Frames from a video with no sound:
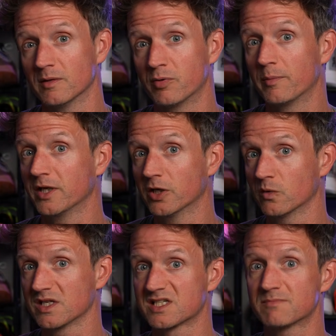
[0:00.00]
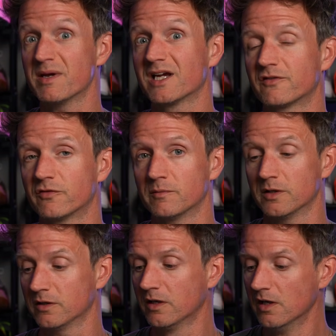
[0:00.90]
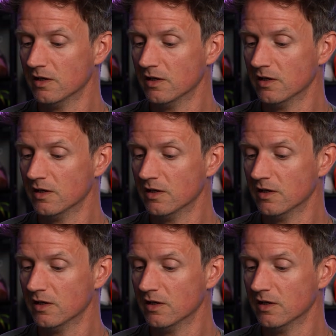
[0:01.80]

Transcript: are probably going to expect from a